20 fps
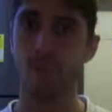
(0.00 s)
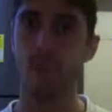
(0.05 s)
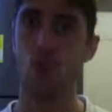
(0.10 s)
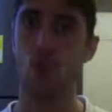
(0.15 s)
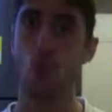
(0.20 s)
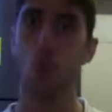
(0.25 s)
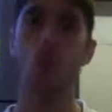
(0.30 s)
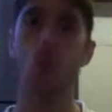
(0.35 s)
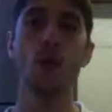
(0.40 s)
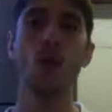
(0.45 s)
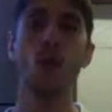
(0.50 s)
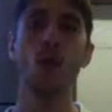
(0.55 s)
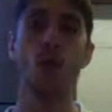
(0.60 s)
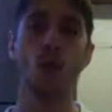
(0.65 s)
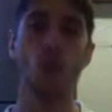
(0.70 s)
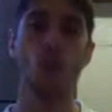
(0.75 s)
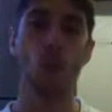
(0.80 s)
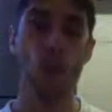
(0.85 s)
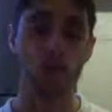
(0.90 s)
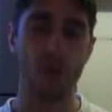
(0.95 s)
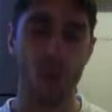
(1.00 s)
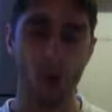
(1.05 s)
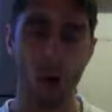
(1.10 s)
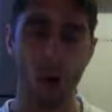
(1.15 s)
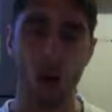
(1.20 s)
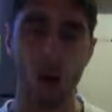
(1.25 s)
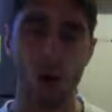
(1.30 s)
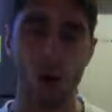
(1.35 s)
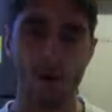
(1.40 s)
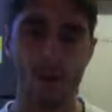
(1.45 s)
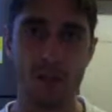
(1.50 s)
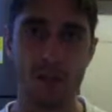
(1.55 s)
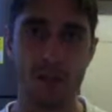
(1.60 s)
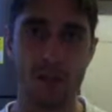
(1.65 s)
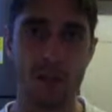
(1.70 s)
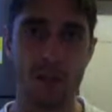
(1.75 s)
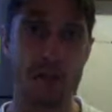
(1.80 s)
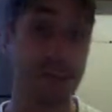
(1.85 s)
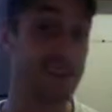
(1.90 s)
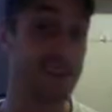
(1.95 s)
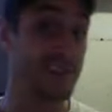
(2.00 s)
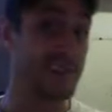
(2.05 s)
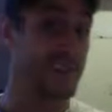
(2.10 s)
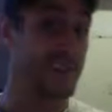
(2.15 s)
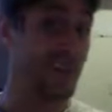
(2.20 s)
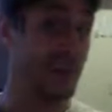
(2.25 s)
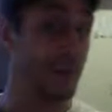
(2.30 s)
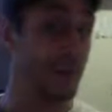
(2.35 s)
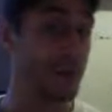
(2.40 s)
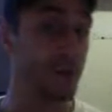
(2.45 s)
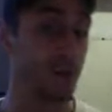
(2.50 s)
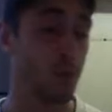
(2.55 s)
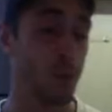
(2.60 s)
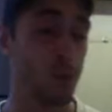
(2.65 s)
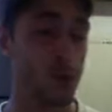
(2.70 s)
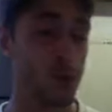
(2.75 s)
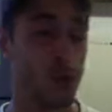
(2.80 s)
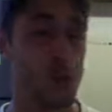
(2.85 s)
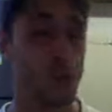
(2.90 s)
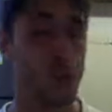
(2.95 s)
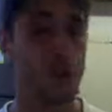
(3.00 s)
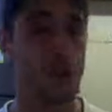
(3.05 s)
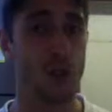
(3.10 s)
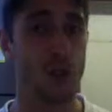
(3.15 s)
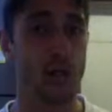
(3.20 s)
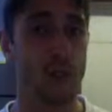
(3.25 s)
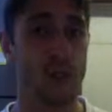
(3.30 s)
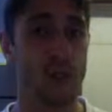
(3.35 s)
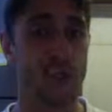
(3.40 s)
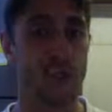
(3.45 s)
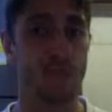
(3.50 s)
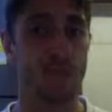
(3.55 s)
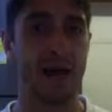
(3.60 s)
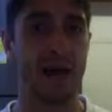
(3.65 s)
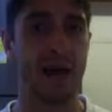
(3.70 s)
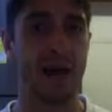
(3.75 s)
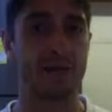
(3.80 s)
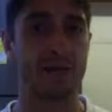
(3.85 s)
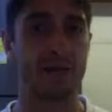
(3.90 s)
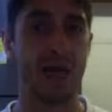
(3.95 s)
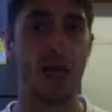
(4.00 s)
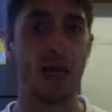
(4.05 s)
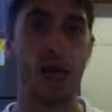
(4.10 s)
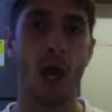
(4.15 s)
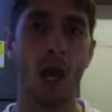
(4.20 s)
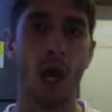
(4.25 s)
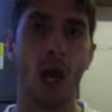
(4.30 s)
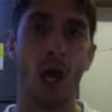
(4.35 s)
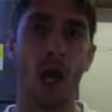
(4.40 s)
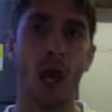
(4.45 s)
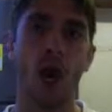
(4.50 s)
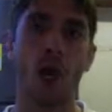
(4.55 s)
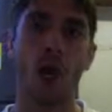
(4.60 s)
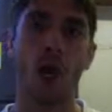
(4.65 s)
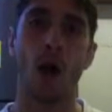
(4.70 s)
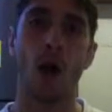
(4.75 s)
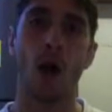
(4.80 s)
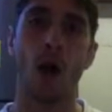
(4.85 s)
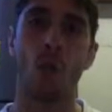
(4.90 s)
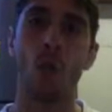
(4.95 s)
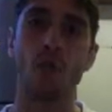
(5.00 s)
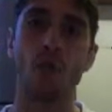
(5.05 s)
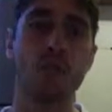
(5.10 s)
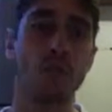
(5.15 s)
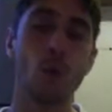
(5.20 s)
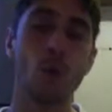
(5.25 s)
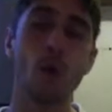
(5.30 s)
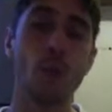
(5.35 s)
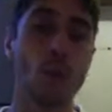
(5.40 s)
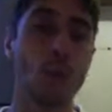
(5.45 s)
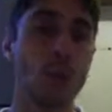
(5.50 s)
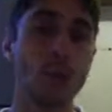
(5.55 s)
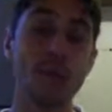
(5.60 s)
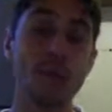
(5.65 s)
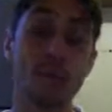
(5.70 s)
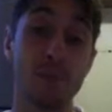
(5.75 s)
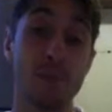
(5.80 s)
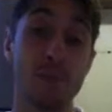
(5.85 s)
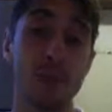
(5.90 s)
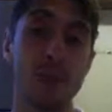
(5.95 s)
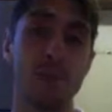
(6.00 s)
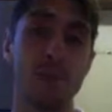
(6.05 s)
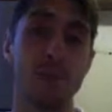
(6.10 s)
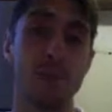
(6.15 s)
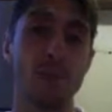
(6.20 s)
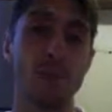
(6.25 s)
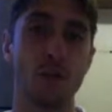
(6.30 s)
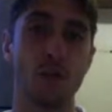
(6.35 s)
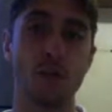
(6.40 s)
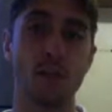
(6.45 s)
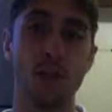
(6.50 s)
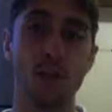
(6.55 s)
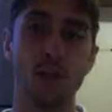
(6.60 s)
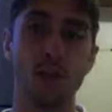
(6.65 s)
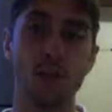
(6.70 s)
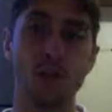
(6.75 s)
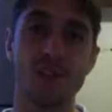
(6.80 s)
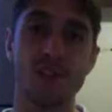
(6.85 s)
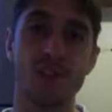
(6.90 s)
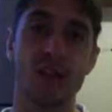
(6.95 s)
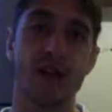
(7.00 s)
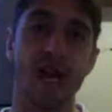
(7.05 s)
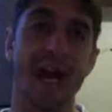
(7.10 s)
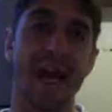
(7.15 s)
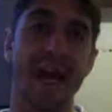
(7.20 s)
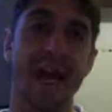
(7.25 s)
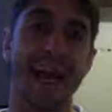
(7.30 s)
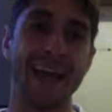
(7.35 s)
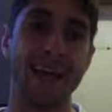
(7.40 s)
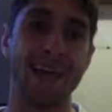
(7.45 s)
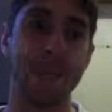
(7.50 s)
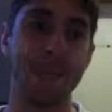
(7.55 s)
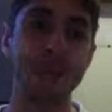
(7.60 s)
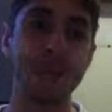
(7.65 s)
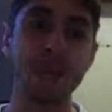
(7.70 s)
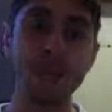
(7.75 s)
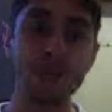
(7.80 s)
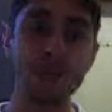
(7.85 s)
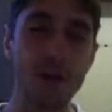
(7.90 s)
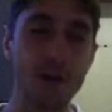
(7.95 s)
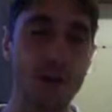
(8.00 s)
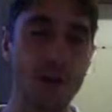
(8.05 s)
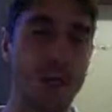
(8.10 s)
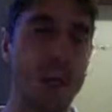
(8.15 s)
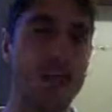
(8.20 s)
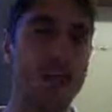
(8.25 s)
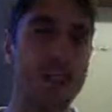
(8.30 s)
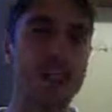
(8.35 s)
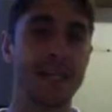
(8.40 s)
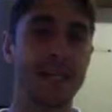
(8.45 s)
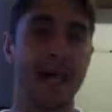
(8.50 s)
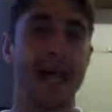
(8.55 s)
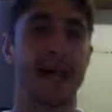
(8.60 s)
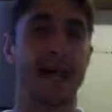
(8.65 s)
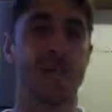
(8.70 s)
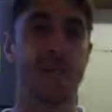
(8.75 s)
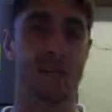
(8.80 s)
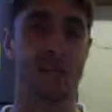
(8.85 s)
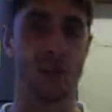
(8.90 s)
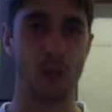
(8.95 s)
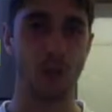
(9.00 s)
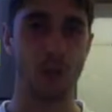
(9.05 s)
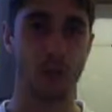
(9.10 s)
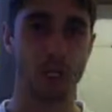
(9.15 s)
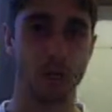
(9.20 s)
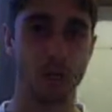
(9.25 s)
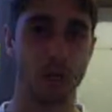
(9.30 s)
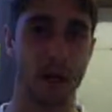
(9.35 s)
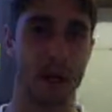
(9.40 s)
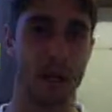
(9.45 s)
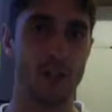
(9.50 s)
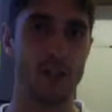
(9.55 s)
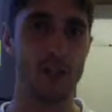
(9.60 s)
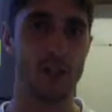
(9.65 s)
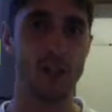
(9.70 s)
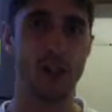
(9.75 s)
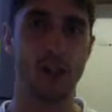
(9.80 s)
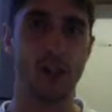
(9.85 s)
We work with all of these plugins, DAP as well, Digital Access Pass. We've been working with these plugins for years, and pretty much any task that you can imagine